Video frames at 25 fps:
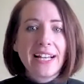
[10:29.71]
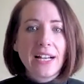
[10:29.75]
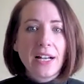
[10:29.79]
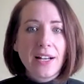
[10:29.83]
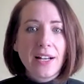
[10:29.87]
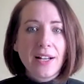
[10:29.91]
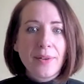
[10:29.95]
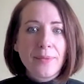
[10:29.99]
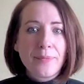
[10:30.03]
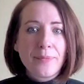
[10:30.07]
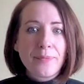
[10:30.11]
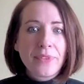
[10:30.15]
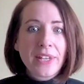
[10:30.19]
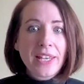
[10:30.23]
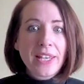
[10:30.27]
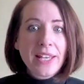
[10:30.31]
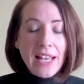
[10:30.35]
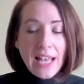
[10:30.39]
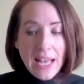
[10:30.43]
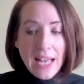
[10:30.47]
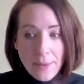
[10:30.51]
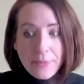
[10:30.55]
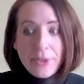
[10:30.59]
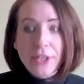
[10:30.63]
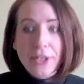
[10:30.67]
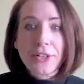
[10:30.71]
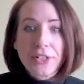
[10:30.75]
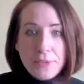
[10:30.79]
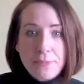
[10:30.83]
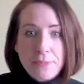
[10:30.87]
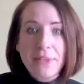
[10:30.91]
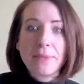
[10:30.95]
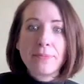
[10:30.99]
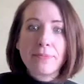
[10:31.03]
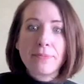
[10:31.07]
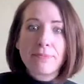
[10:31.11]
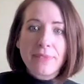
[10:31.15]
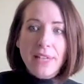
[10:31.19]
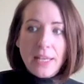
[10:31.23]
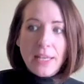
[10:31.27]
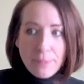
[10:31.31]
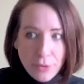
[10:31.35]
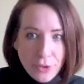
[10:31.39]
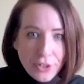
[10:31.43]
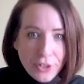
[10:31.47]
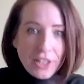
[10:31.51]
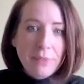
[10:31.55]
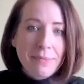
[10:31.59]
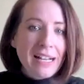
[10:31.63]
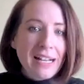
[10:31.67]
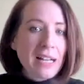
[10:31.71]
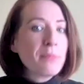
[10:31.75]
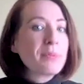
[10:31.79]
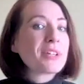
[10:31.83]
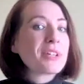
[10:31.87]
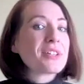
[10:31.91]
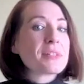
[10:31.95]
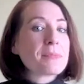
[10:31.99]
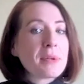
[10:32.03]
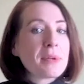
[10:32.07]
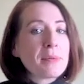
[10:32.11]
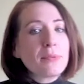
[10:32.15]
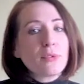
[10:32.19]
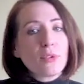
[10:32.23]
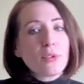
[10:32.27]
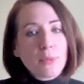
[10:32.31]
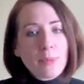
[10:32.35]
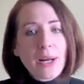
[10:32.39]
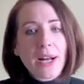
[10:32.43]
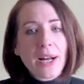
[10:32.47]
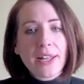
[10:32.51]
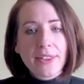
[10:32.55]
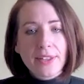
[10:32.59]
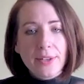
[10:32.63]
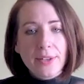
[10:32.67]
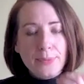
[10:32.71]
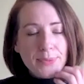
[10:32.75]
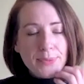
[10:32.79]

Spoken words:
and because they're putting them out because people will buy them.